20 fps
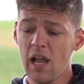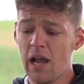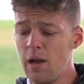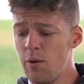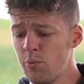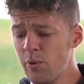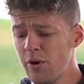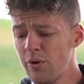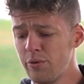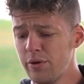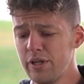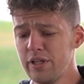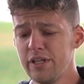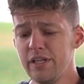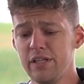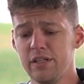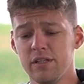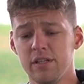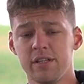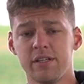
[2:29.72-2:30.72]
and we're
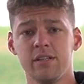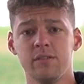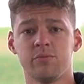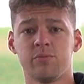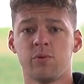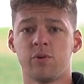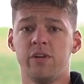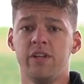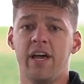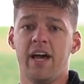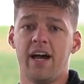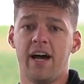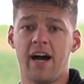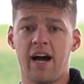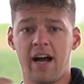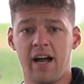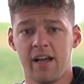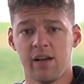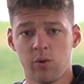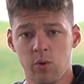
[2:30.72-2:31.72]
really looking for that
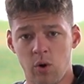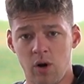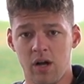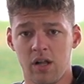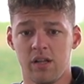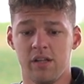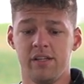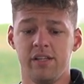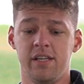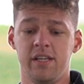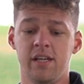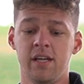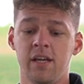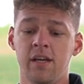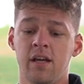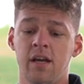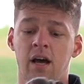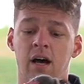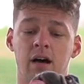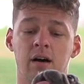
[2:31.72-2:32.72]
high quality,
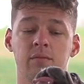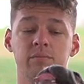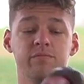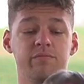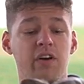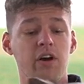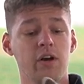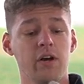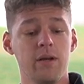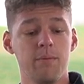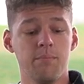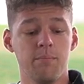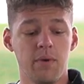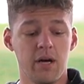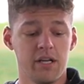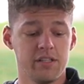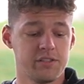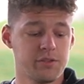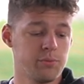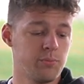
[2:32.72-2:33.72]
very
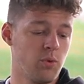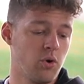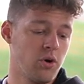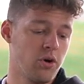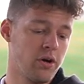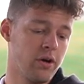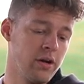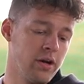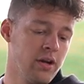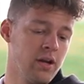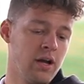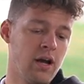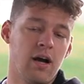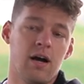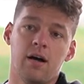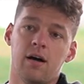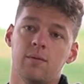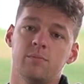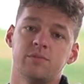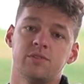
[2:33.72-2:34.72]
much more
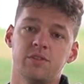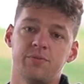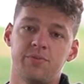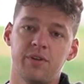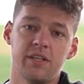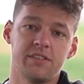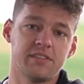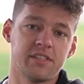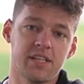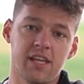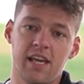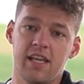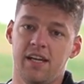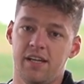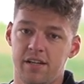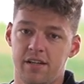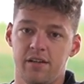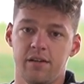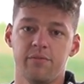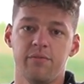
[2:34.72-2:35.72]

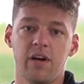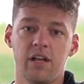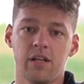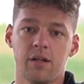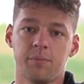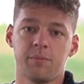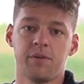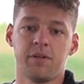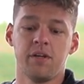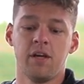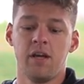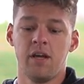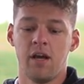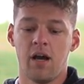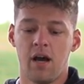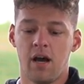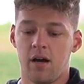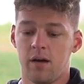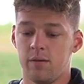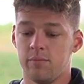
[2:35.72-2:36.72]
sophisticated and developed
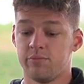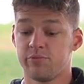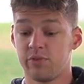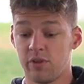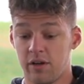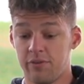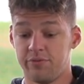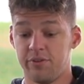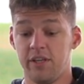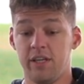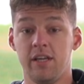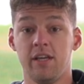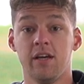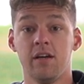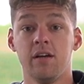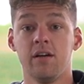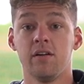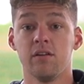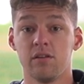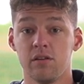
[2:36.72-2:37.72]
fluffy
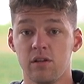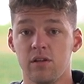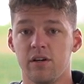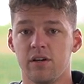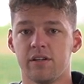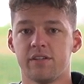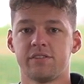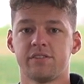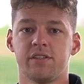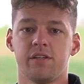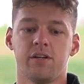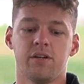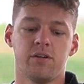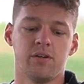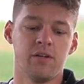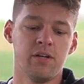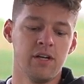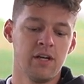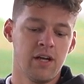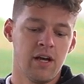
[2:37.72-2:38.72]
look.
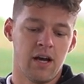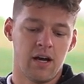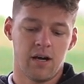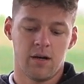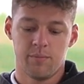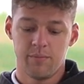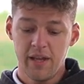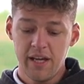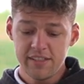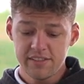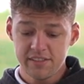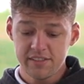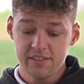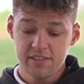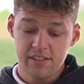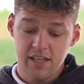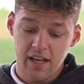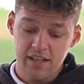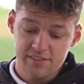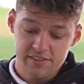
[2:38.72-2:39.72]
So that's
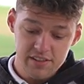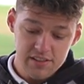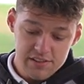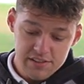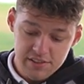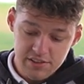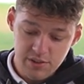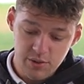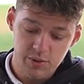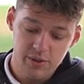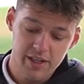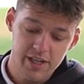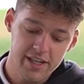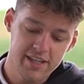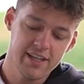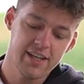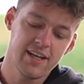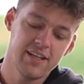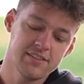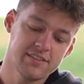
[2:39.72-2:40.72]
Tesla's story, I
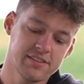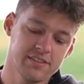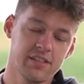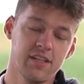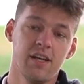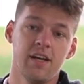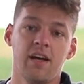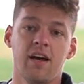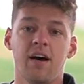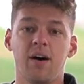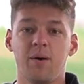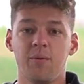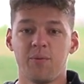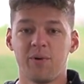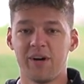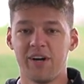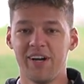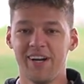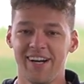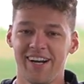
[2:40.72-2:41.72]
guess.
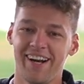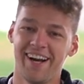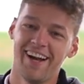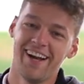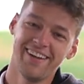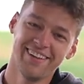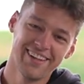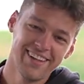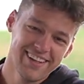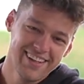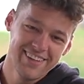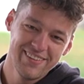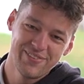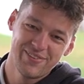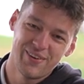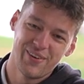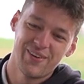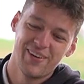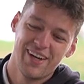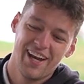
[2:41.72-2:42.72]
We're looking
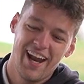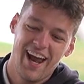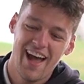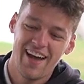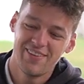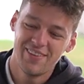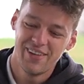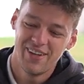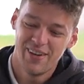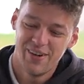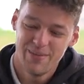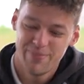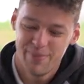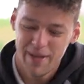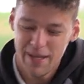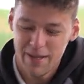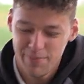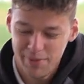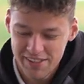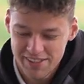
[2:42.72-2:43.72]
forward to having her
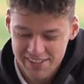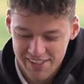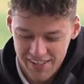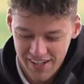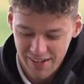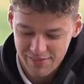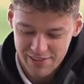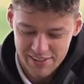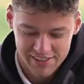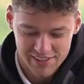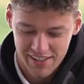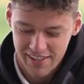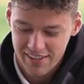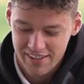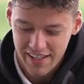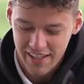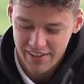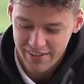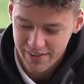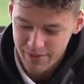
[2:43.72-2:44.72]
babies here. I'm just gonna
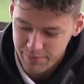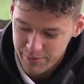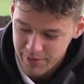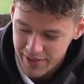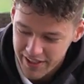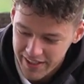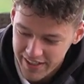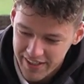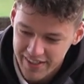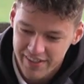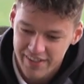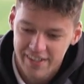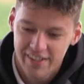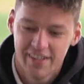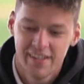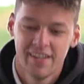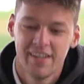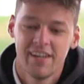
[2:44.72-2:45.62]
let her play here.